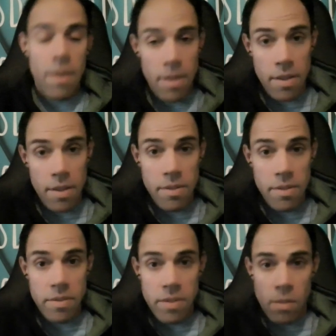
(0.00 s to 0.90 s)

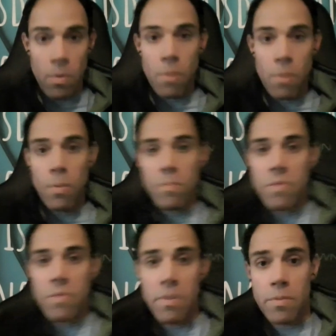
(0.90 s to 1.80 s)
is a quote unquote
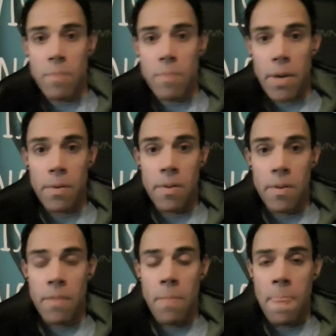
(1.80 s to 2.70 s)
difference maker
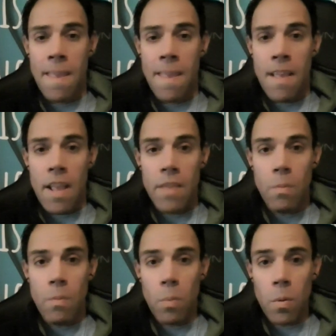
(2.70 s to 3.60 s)
in
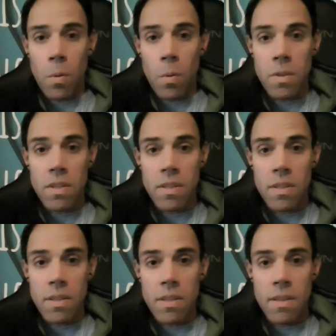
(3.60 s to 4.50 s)
the world,
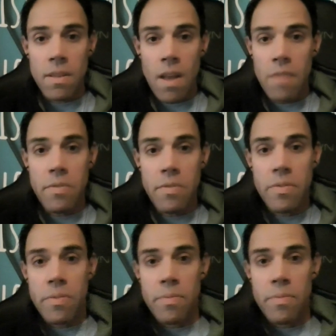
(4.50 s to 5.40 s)
I
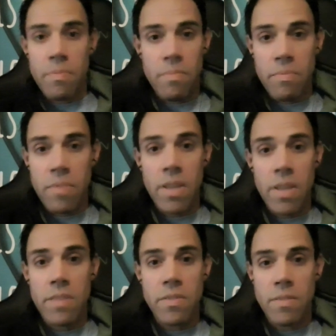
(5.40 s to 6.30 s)
think
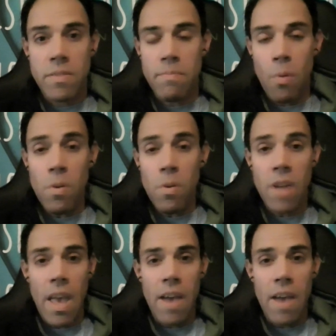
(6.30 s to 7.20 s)
it's important to
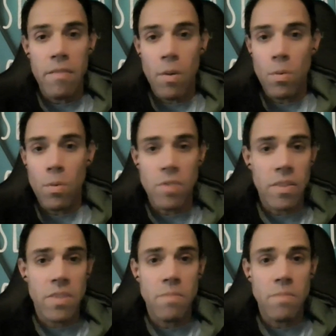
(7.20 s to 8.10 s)
have goals. I
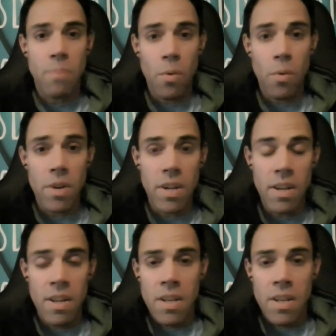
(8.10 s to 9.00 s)
think it's important to
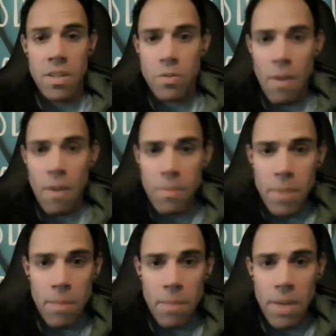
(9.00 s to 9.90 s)
strive to be
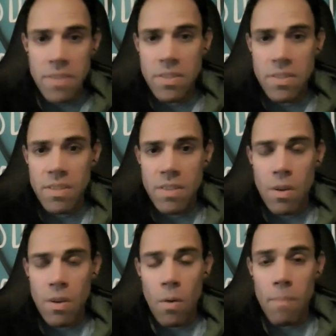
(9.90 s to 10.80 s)
the best, to
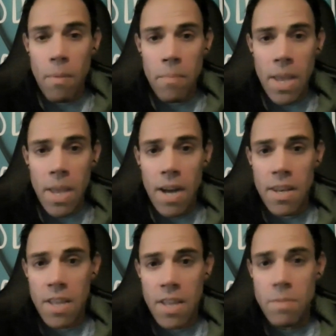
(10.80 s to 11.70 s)
go above and
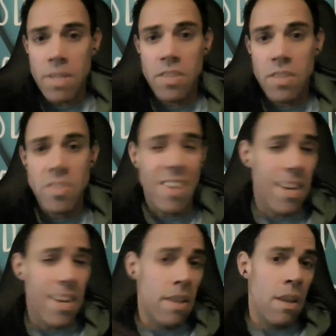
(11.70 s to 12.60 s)
beyond expectations.
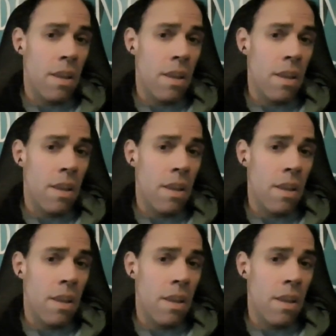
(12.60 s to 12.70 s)
And